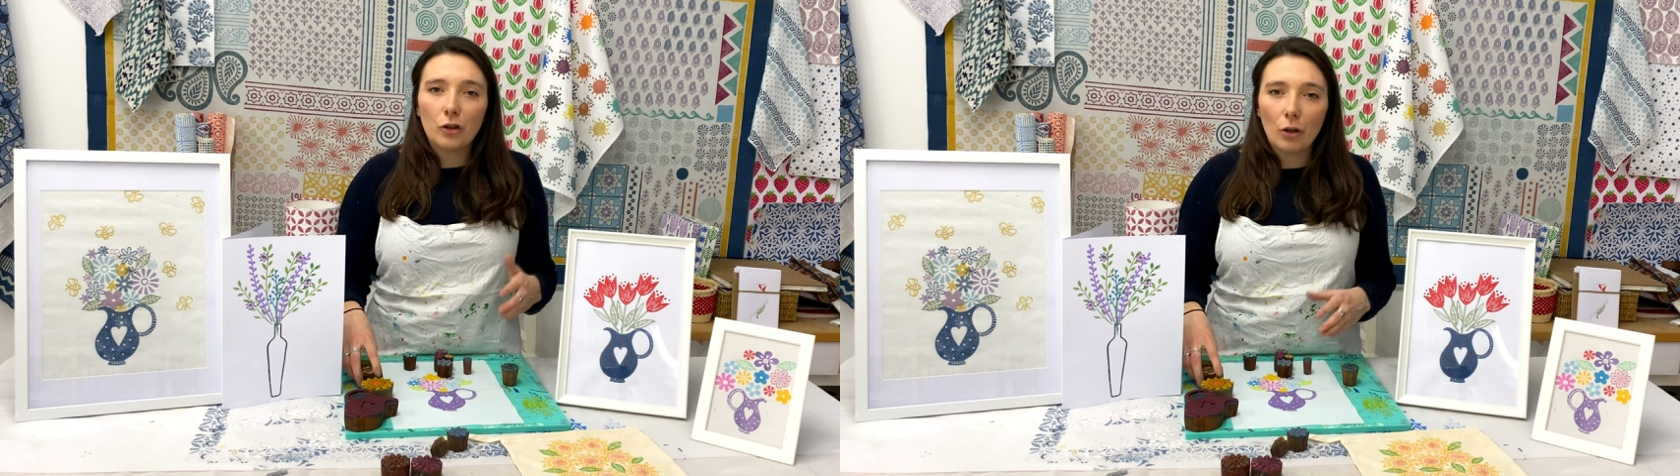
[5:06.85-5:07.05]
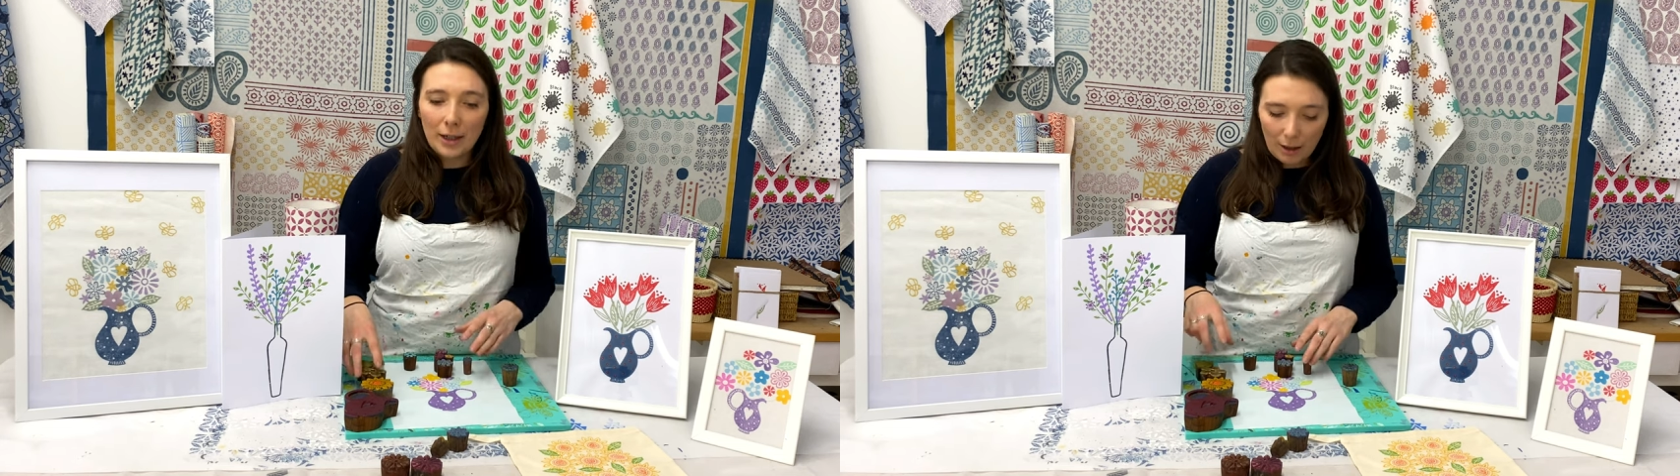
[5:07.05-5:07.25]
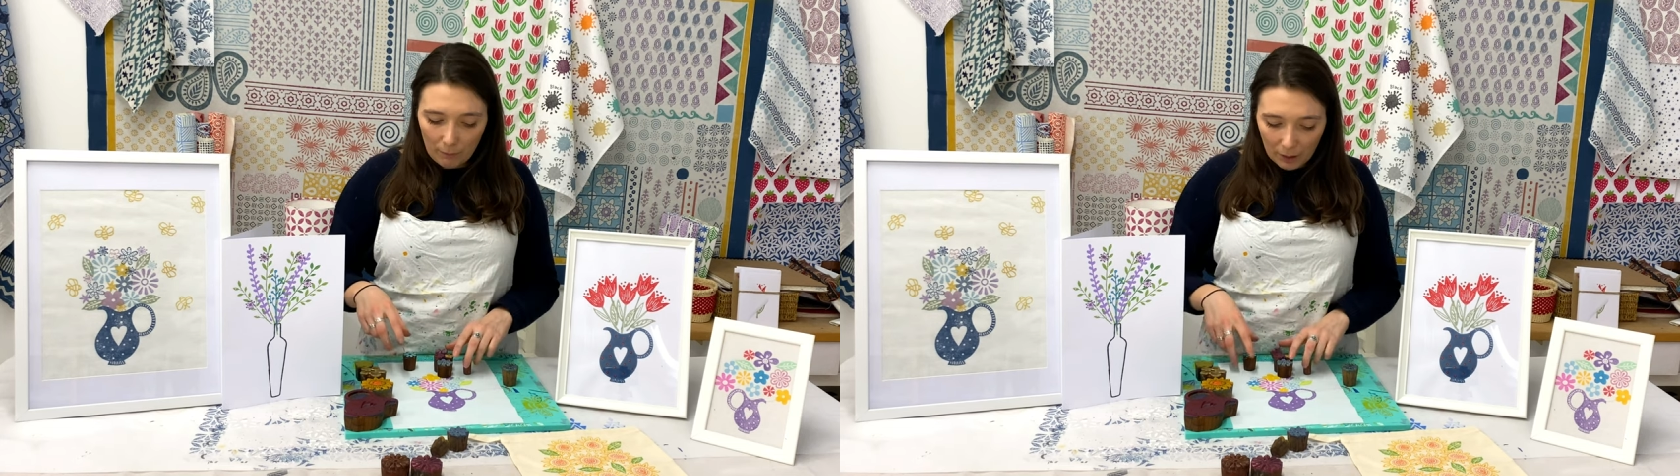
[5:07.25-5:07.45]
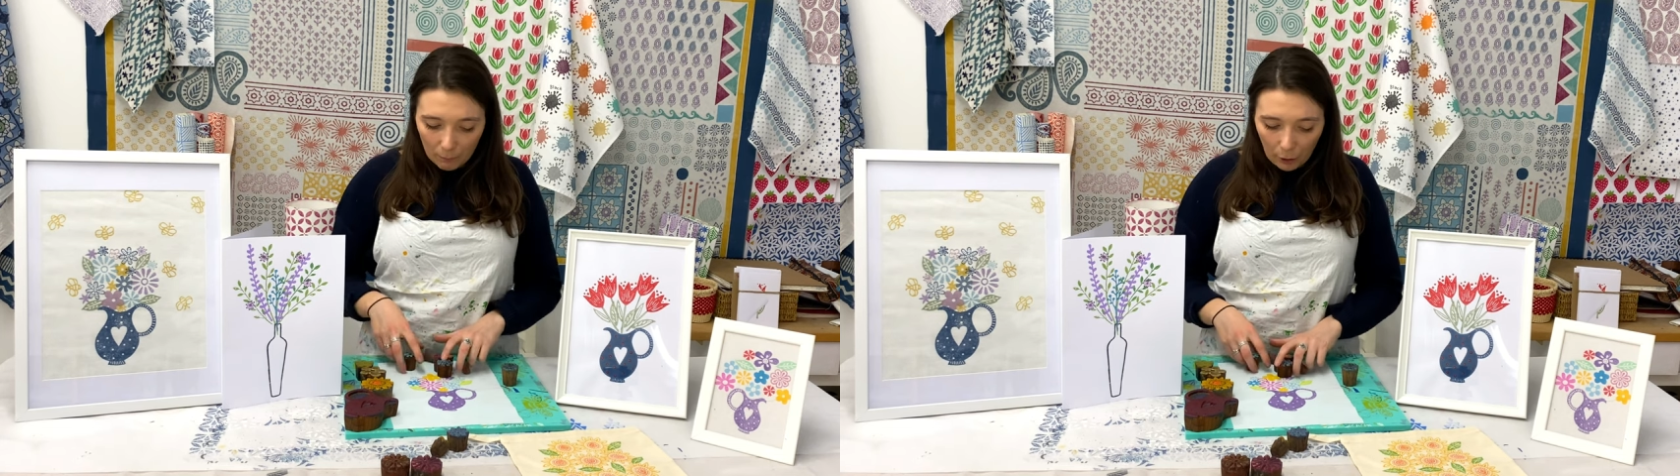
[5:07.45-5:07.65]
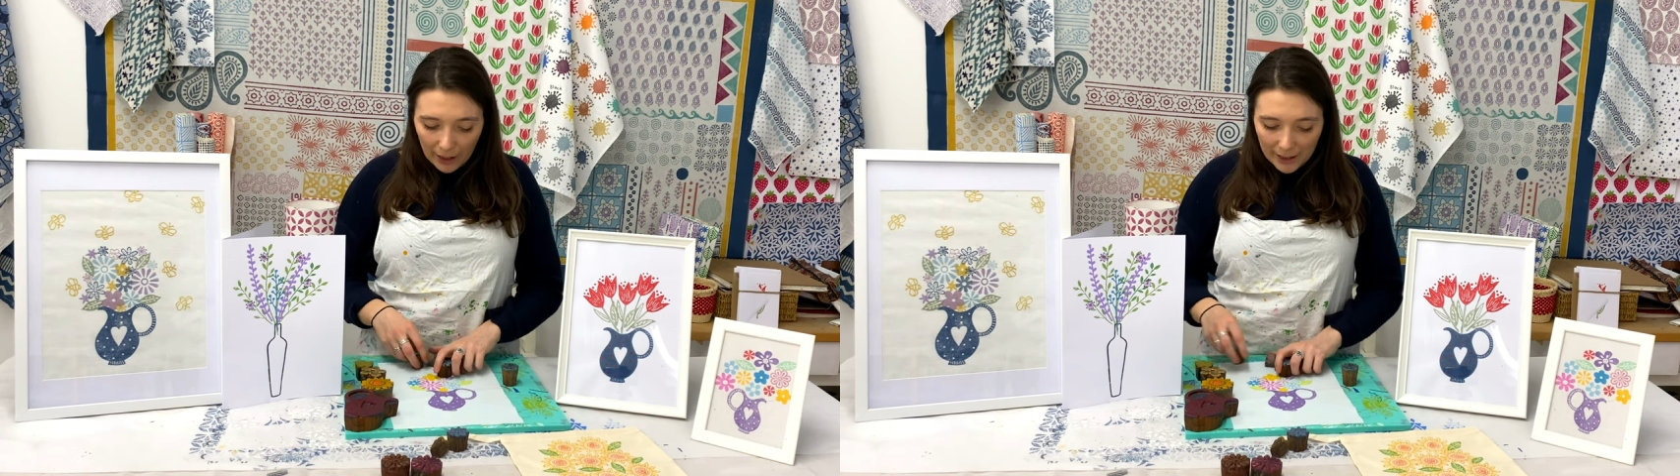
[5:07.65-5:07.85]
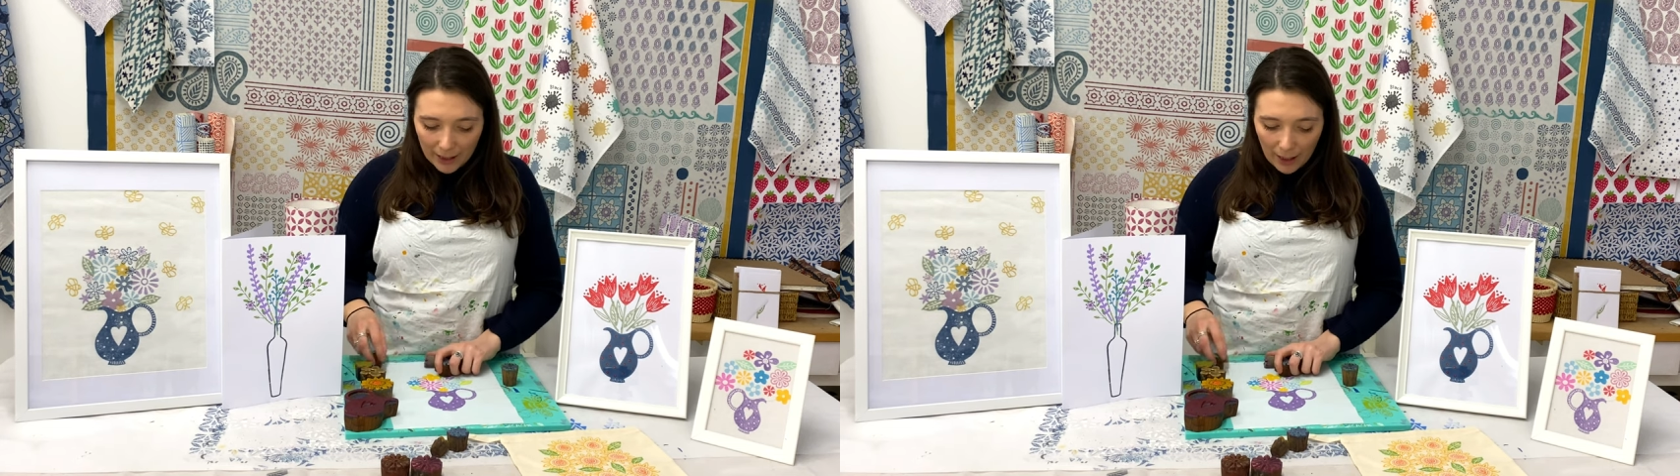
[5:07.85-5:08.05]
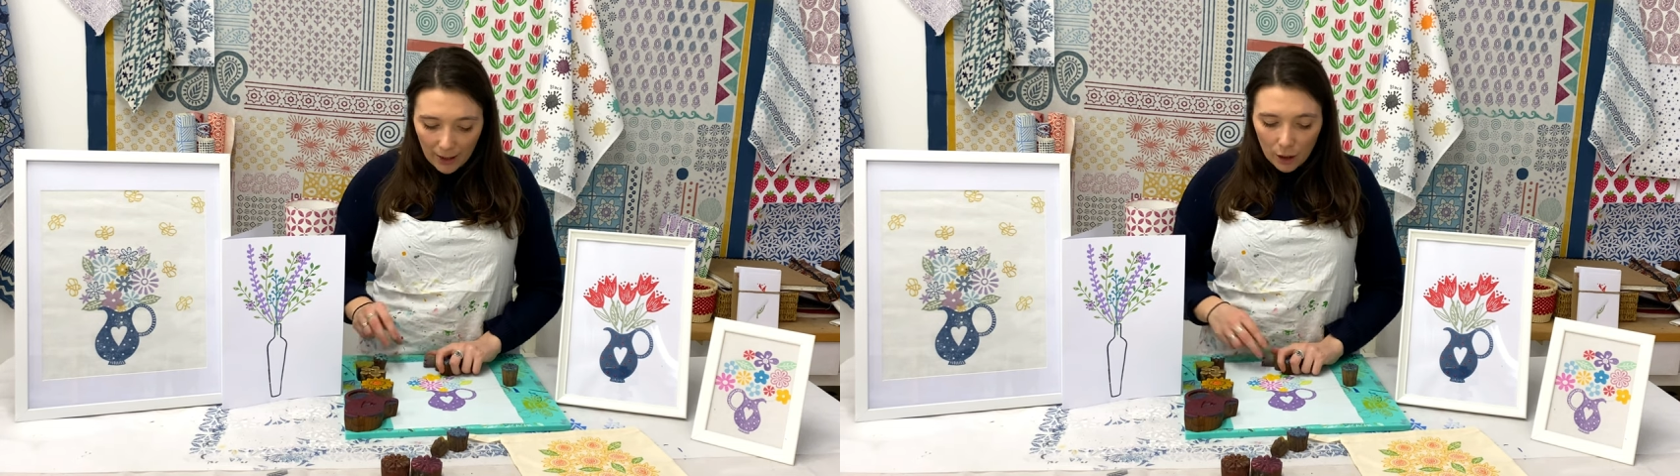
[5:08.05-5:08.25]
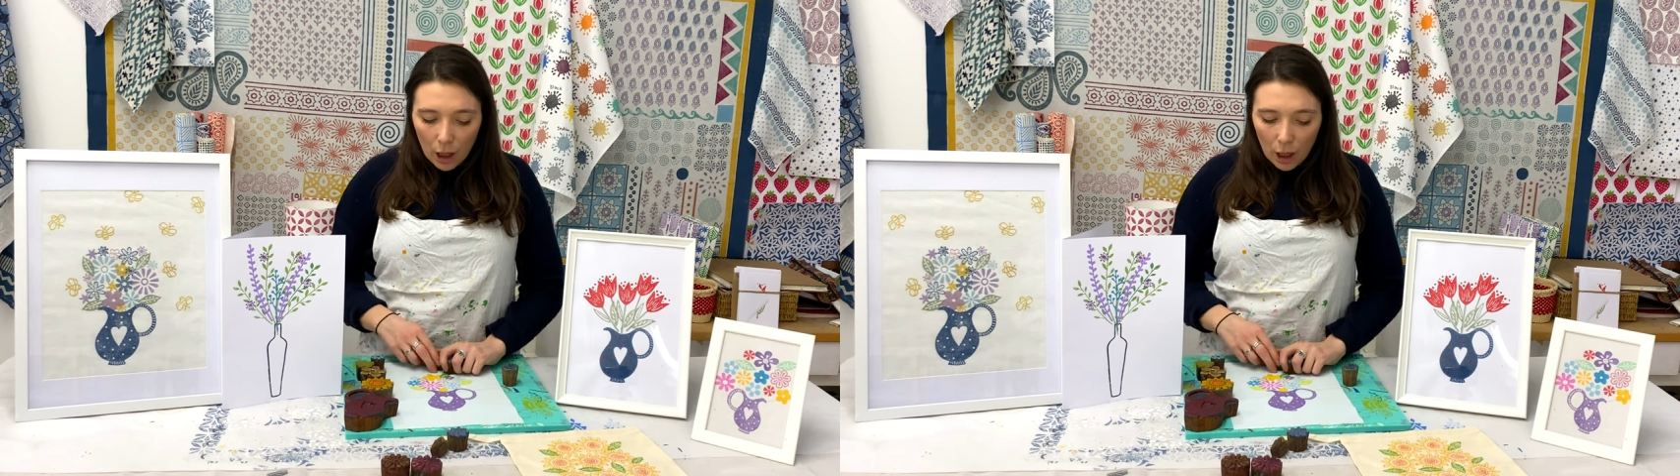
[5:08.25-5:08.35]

to try something brighter.